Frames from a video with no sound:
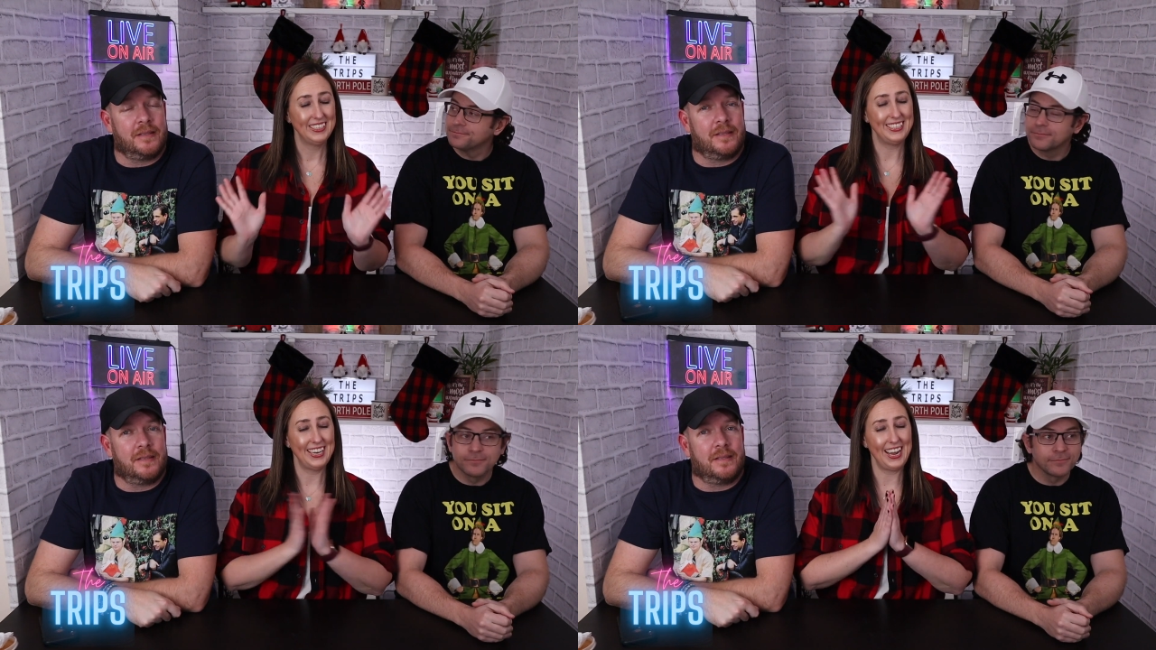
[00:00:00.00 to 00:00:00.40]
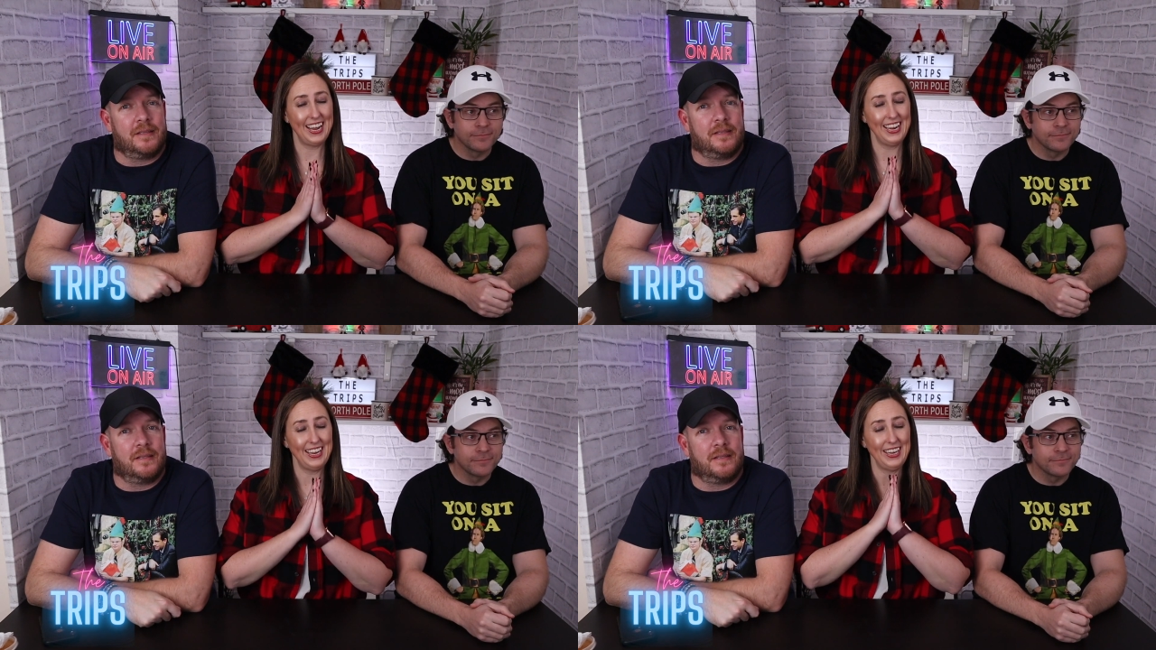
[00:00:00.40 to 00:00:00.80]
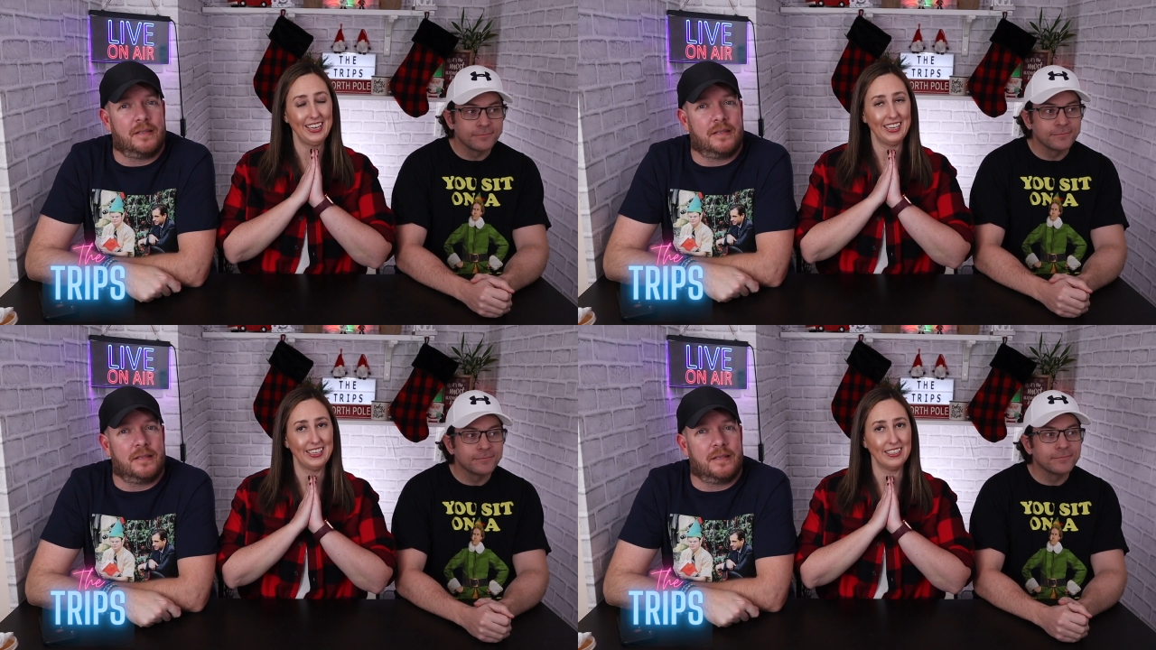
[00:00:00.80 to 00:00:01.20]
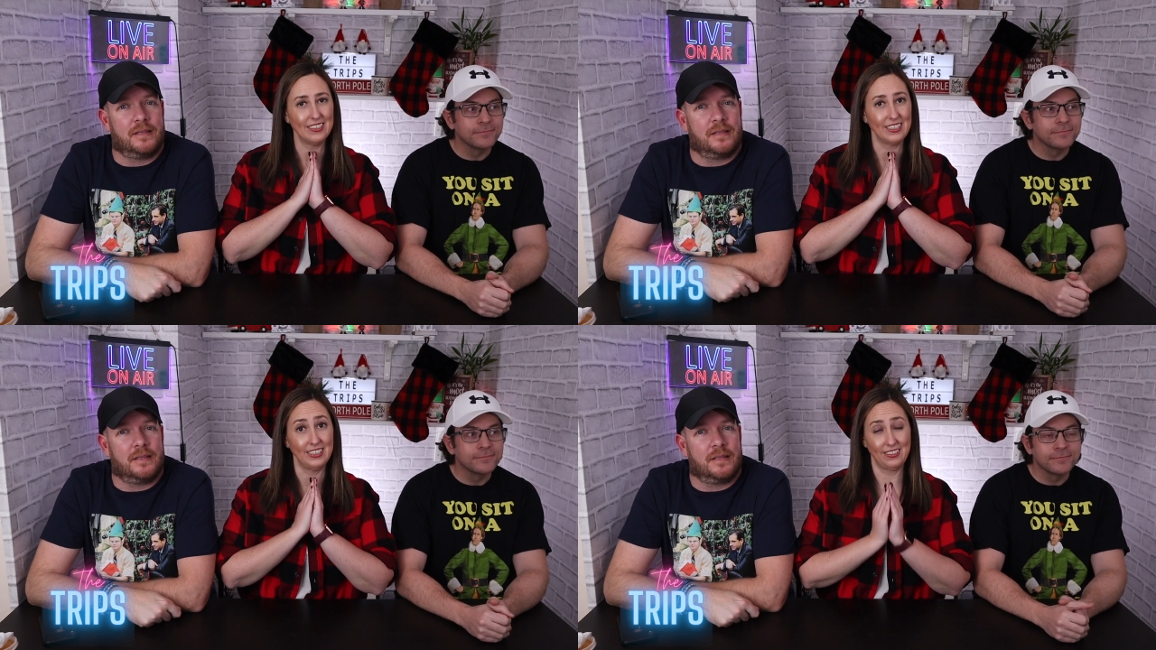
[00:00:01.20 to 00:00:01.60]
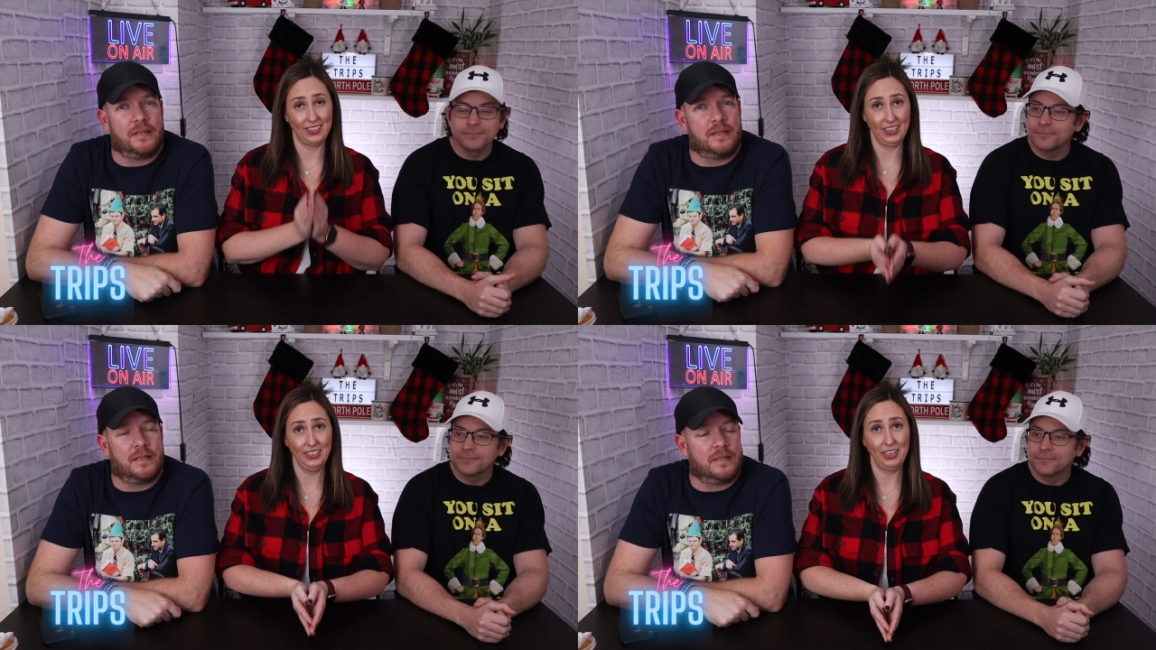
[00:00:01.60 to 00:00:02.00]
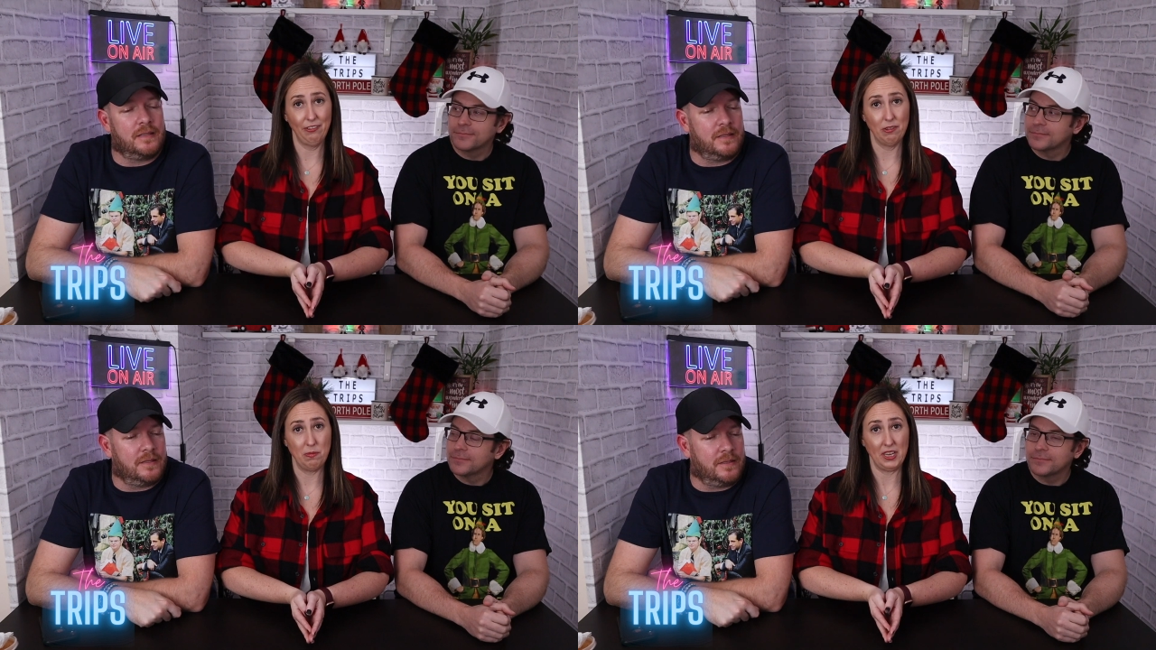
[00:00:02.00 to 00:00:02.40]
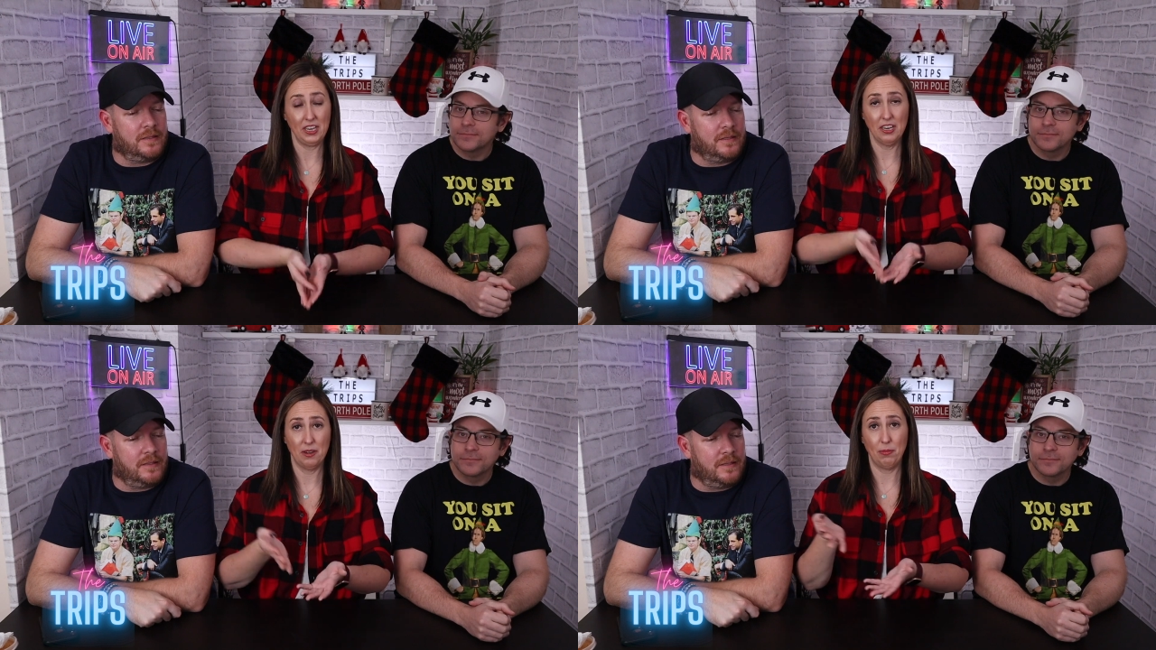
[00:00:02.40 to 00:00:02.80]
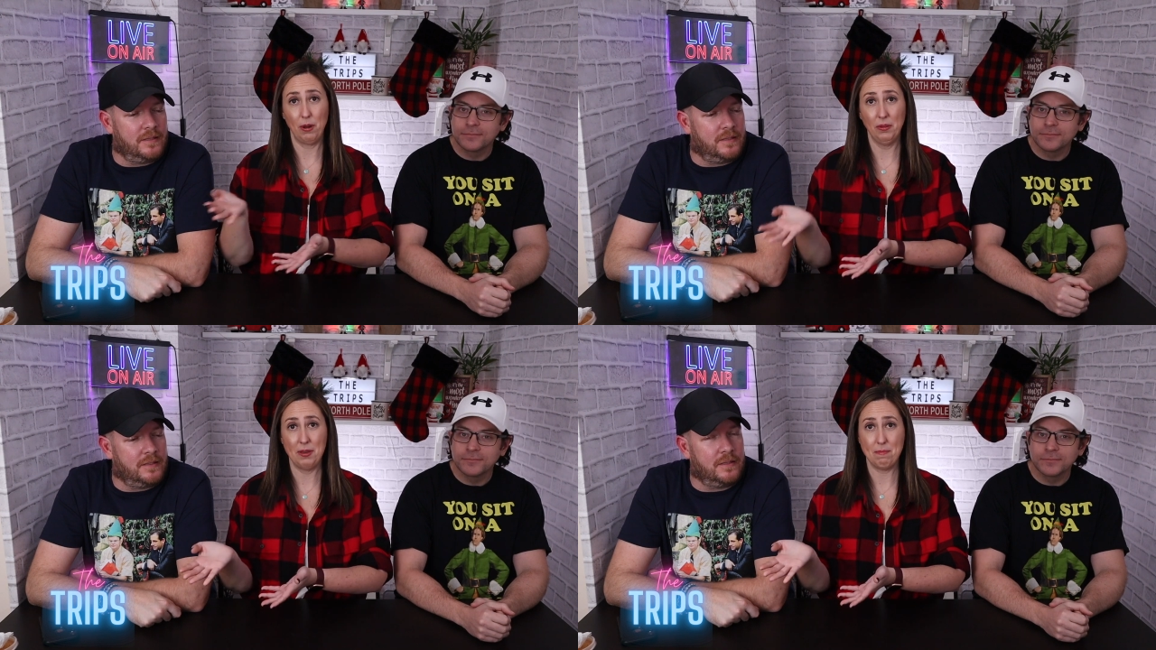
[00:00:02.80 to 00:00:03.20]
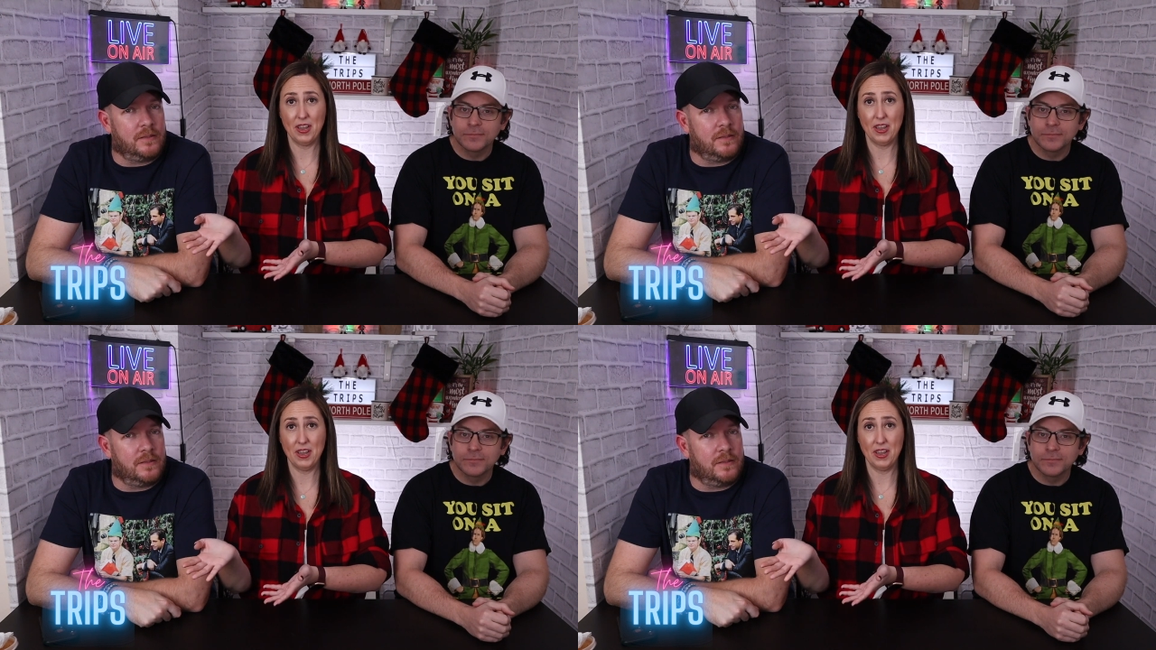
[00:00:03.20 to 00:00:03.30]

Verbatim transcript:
Speaker 1: Today is an exciting day for me, probably a